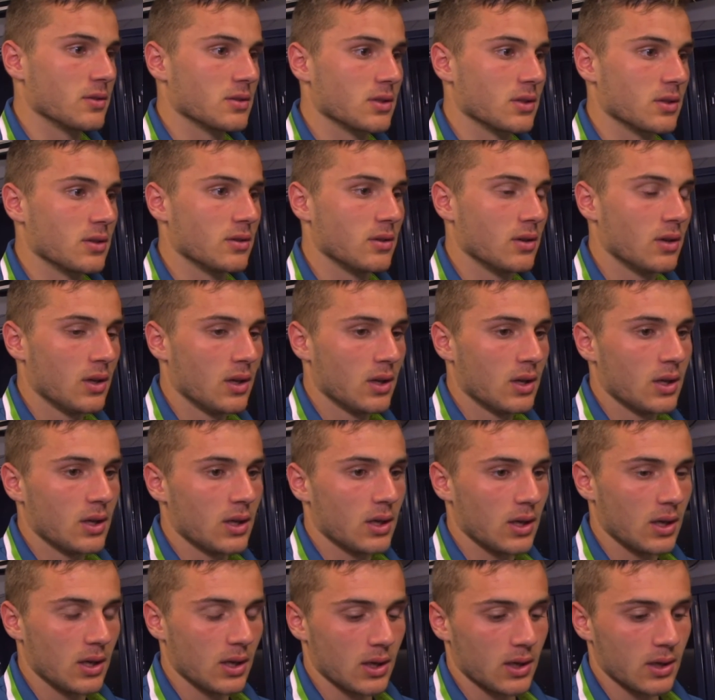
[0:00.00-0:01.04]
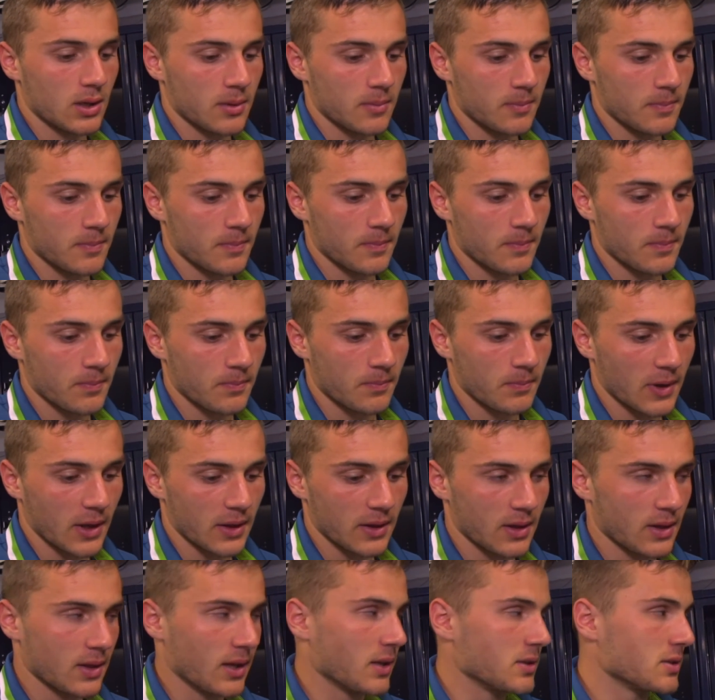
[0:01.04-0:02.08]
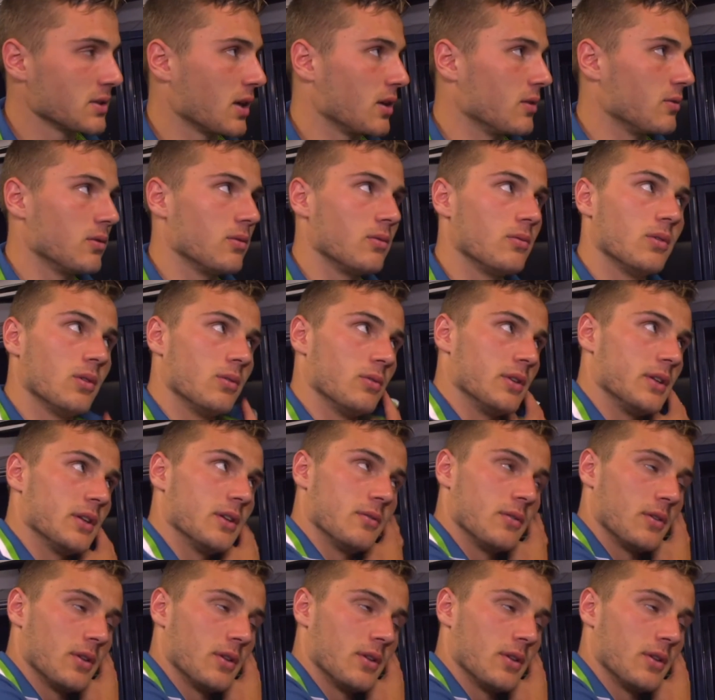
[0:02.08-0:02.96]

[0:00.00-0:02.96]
So I think that's kind of what we did